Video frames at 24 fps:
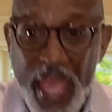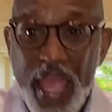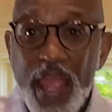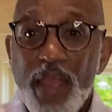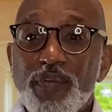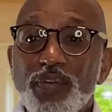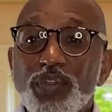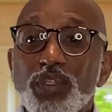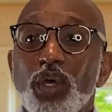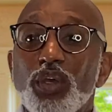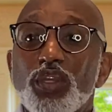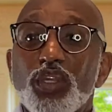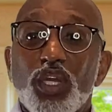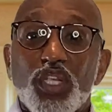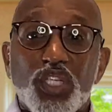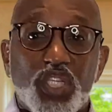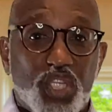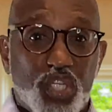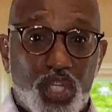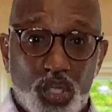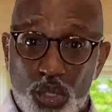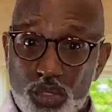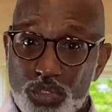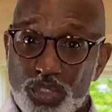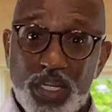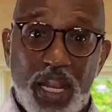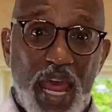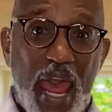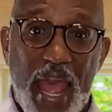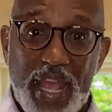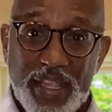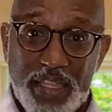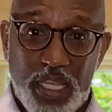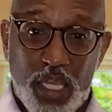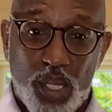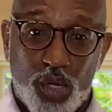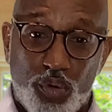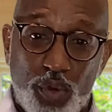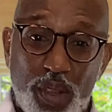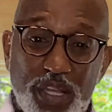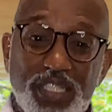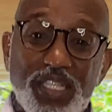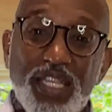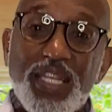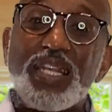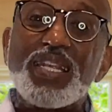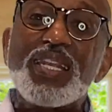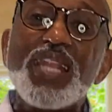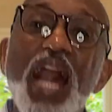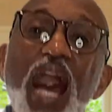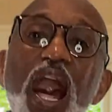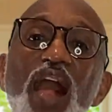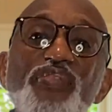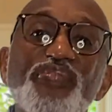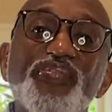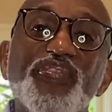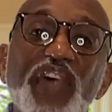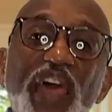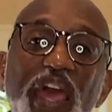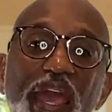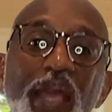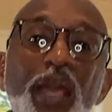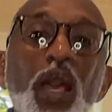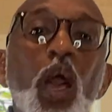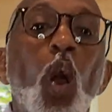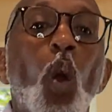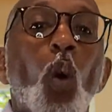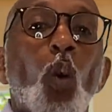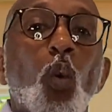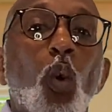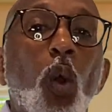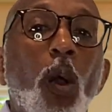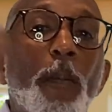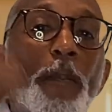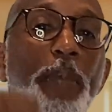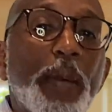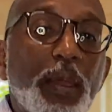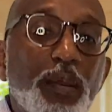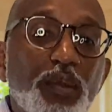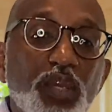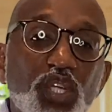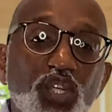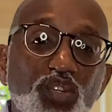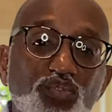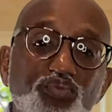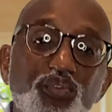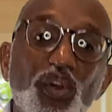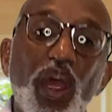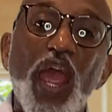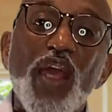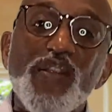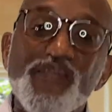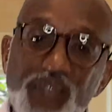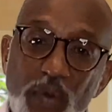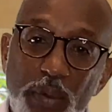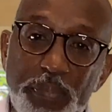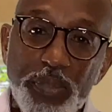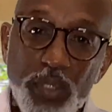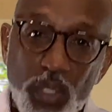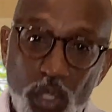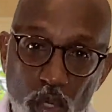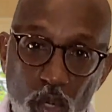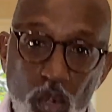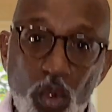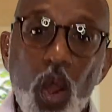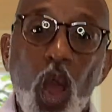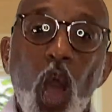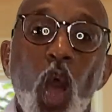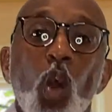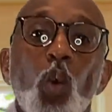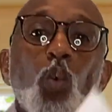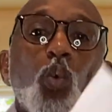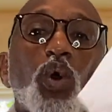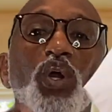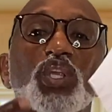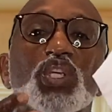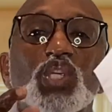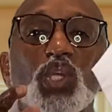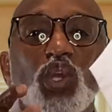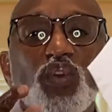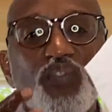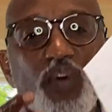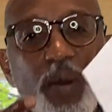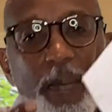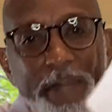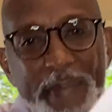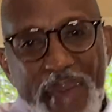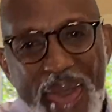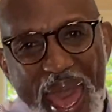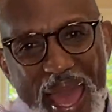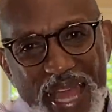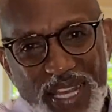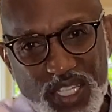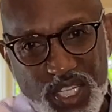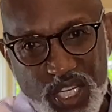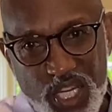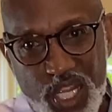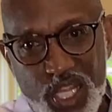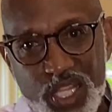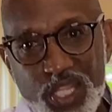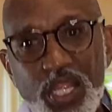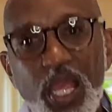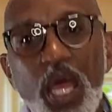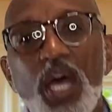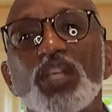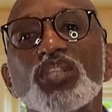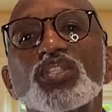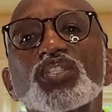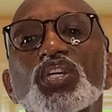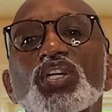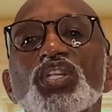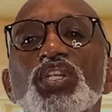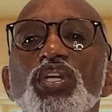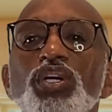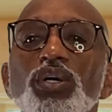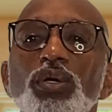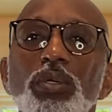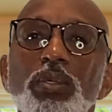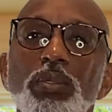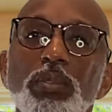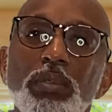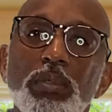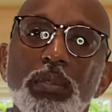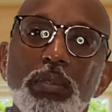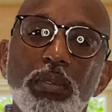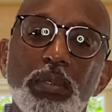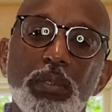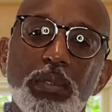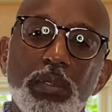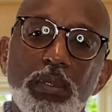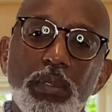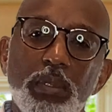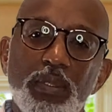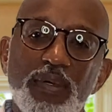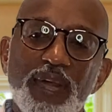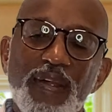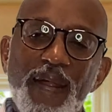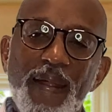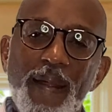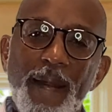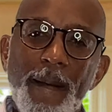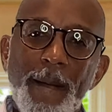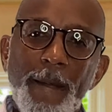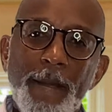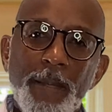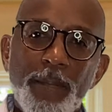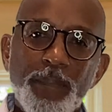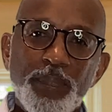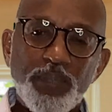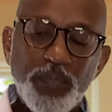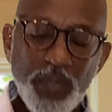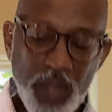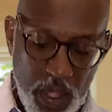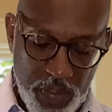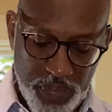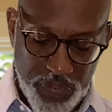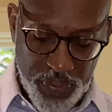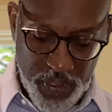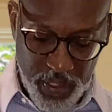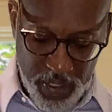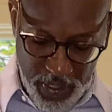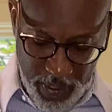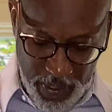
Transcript: Even though your children are acting crazy, nothing will be restrained from you which you've imagined to do. Nothing.